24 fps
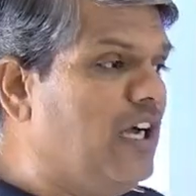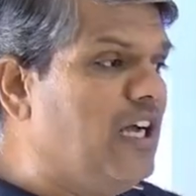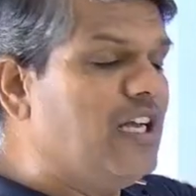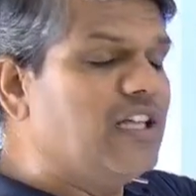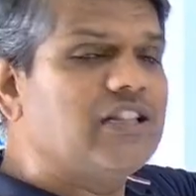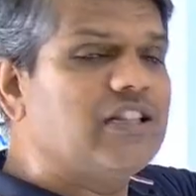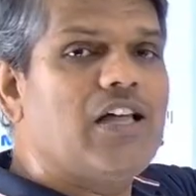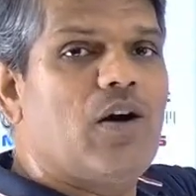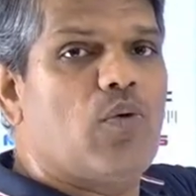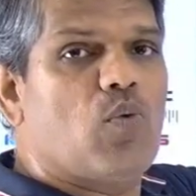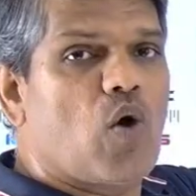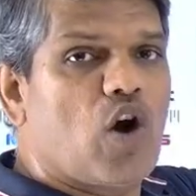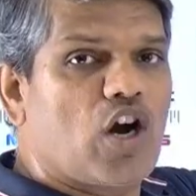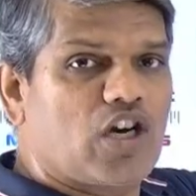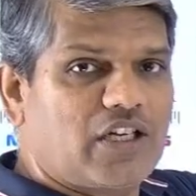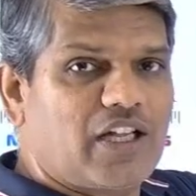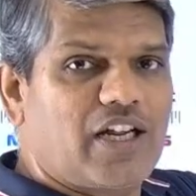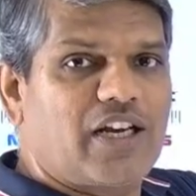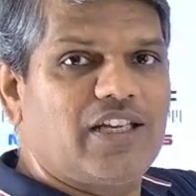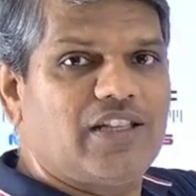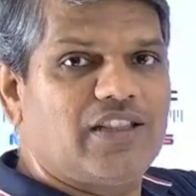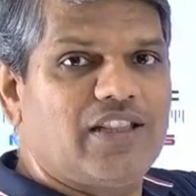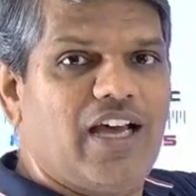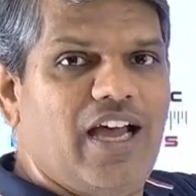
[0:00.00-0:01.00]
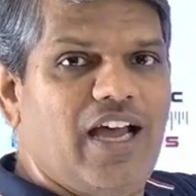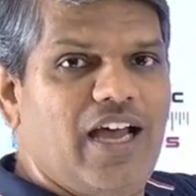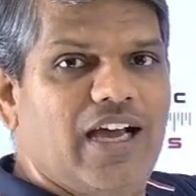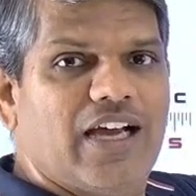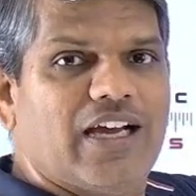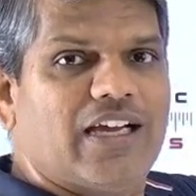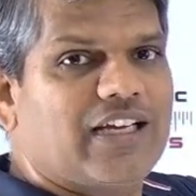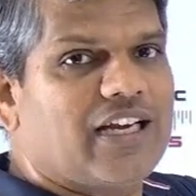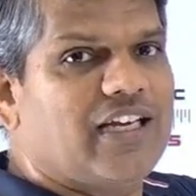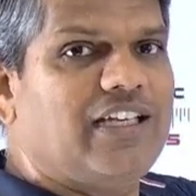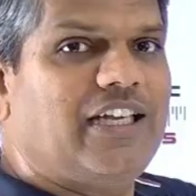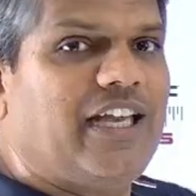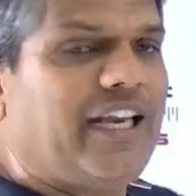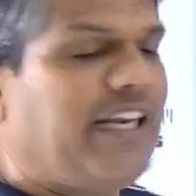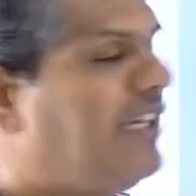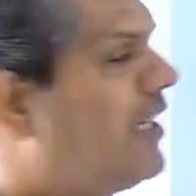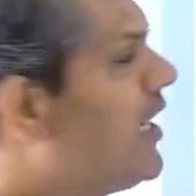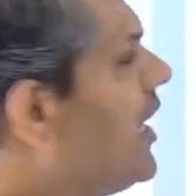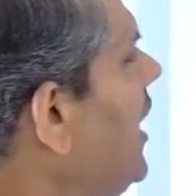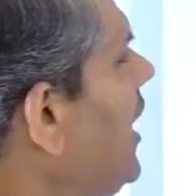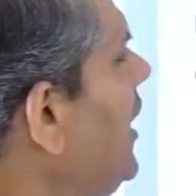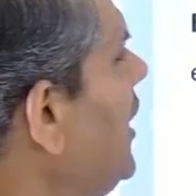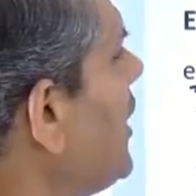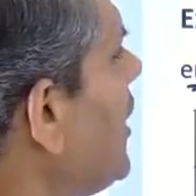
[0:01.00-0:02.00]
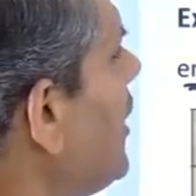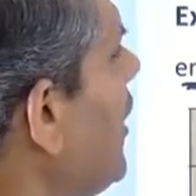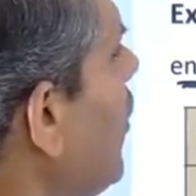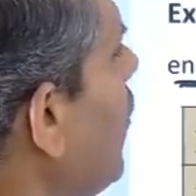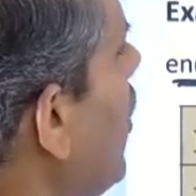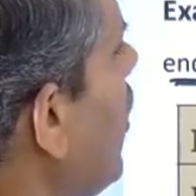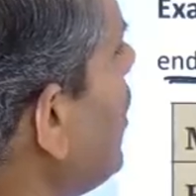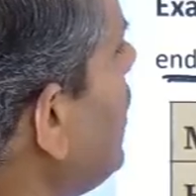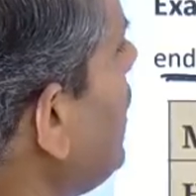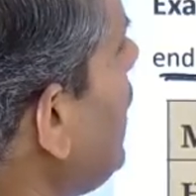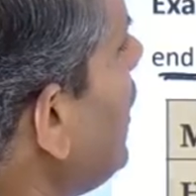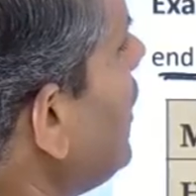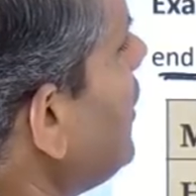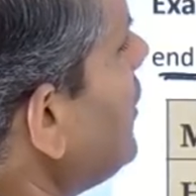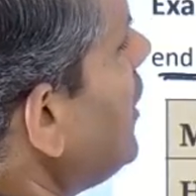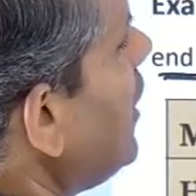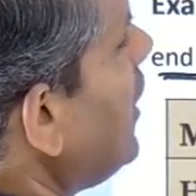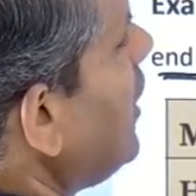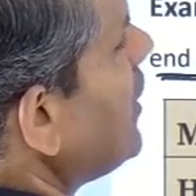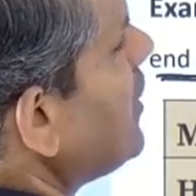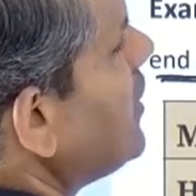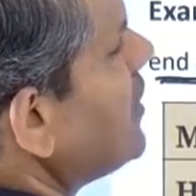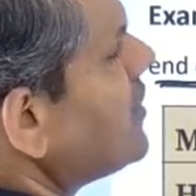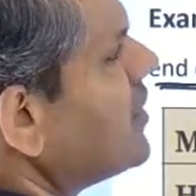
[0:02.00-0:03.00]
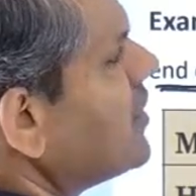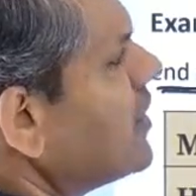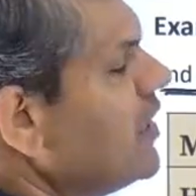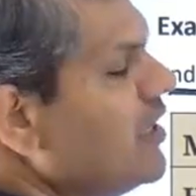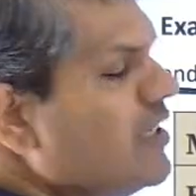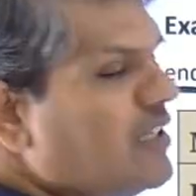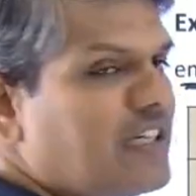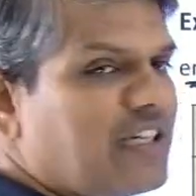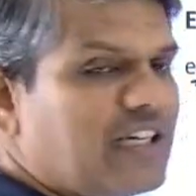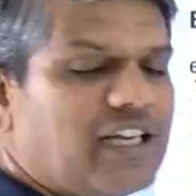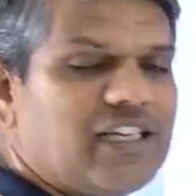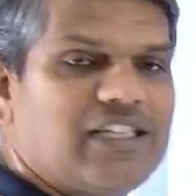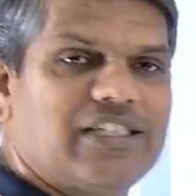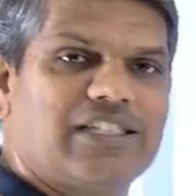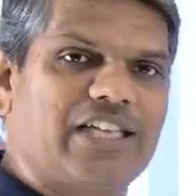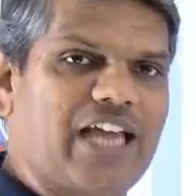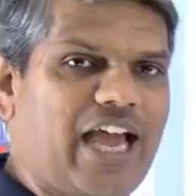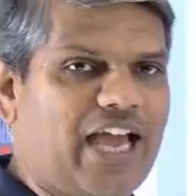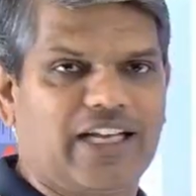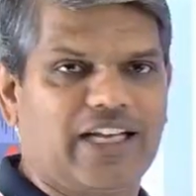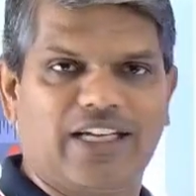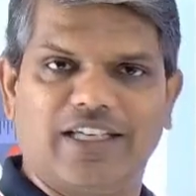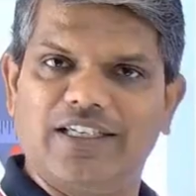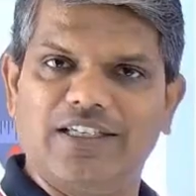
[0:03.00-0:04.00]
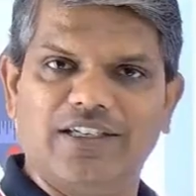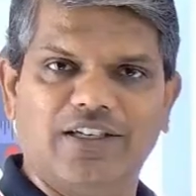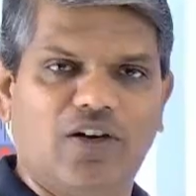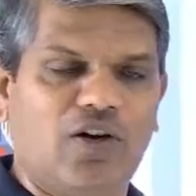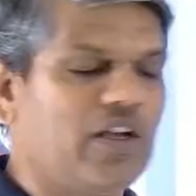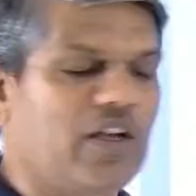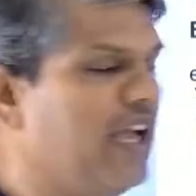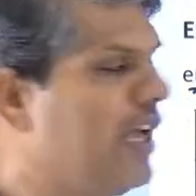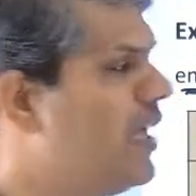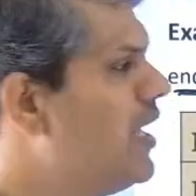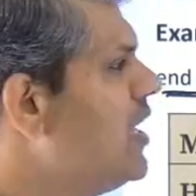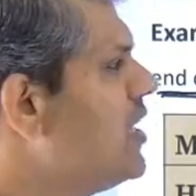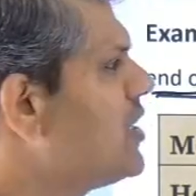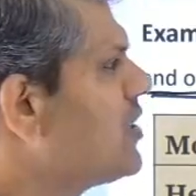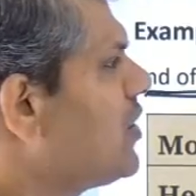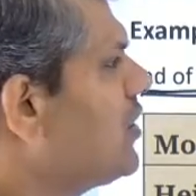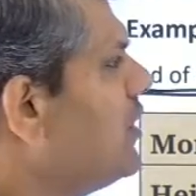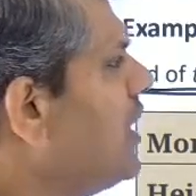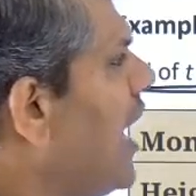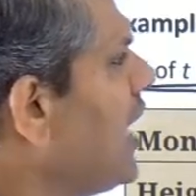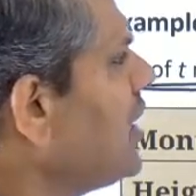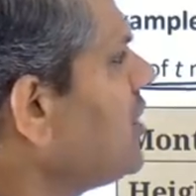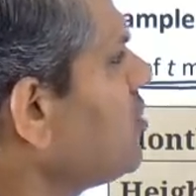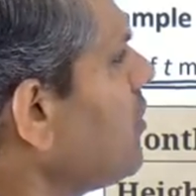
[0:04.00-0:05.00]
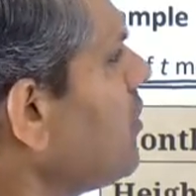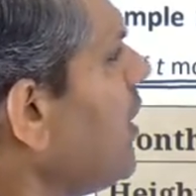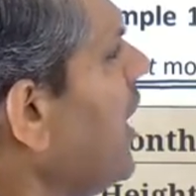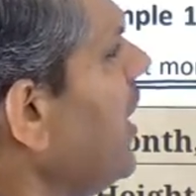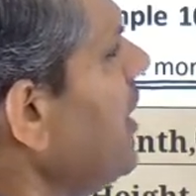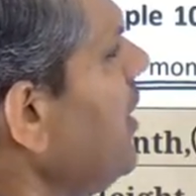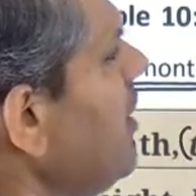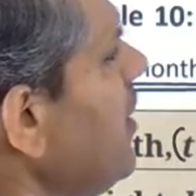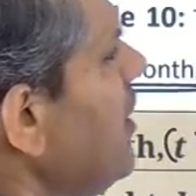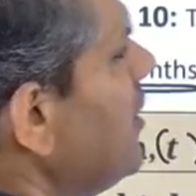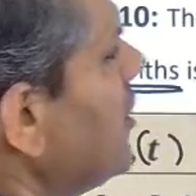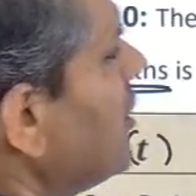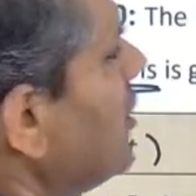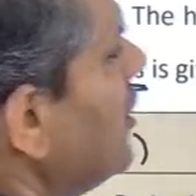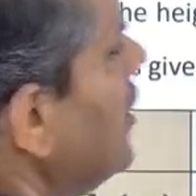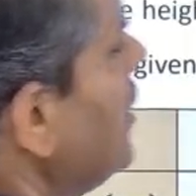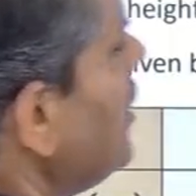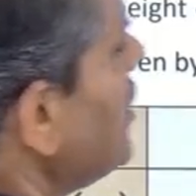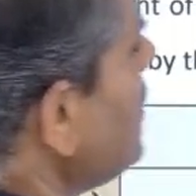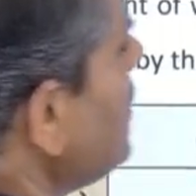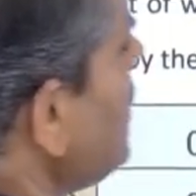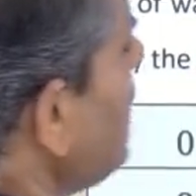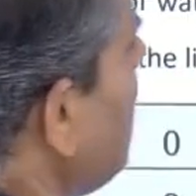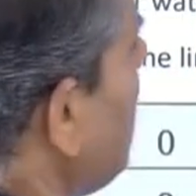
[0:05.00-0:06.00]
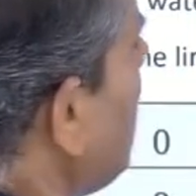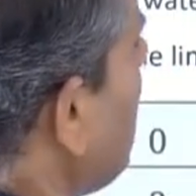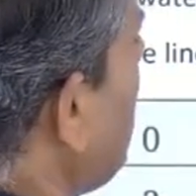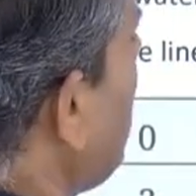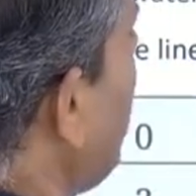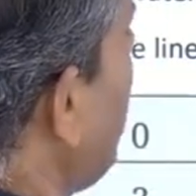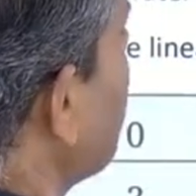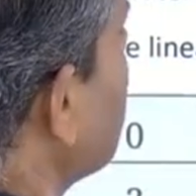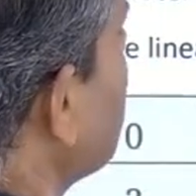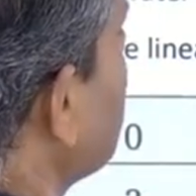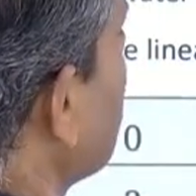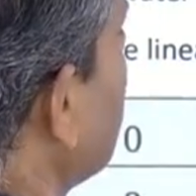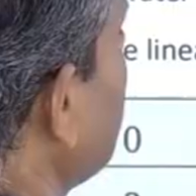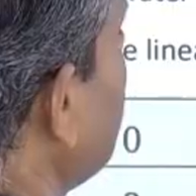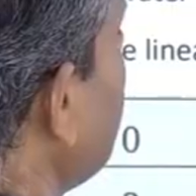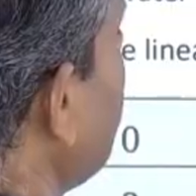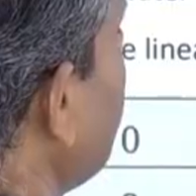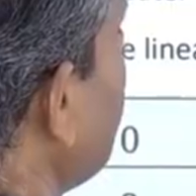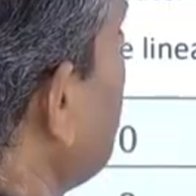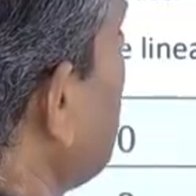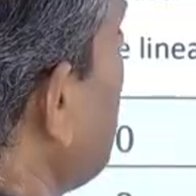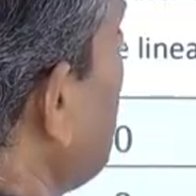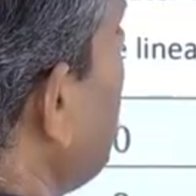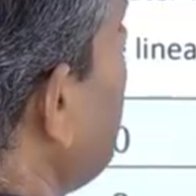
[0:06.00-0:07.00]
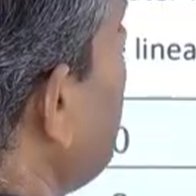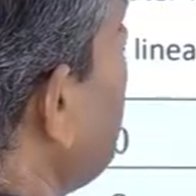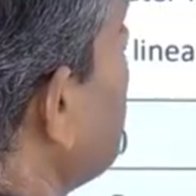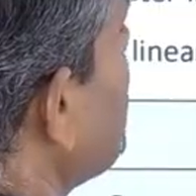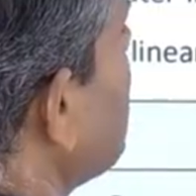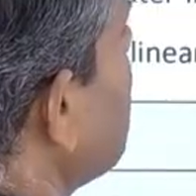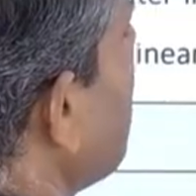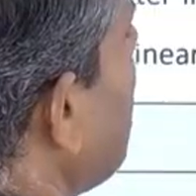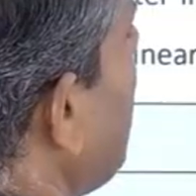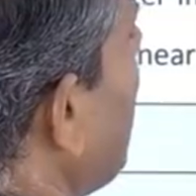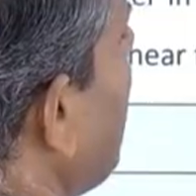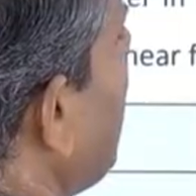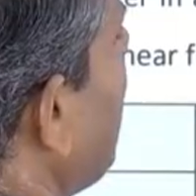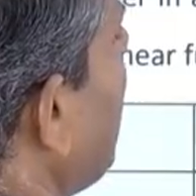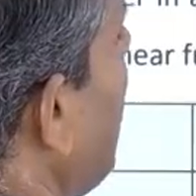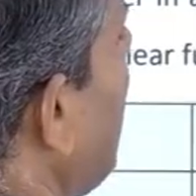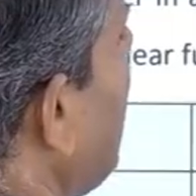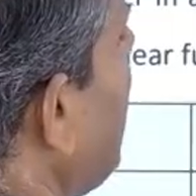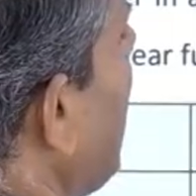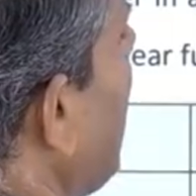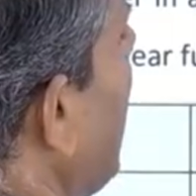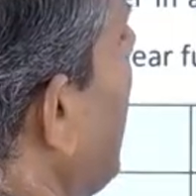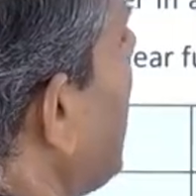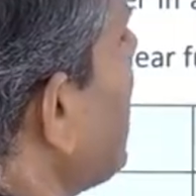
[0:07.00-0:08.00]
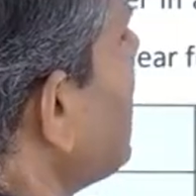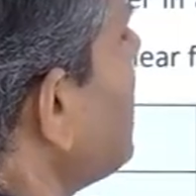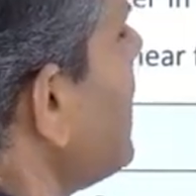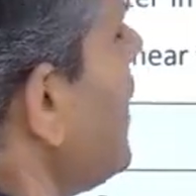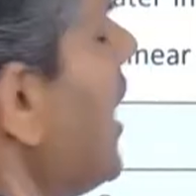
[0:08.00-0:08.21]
the water in the content, right? Water in the cylindrical tank. Okay, so that's why this equation is read as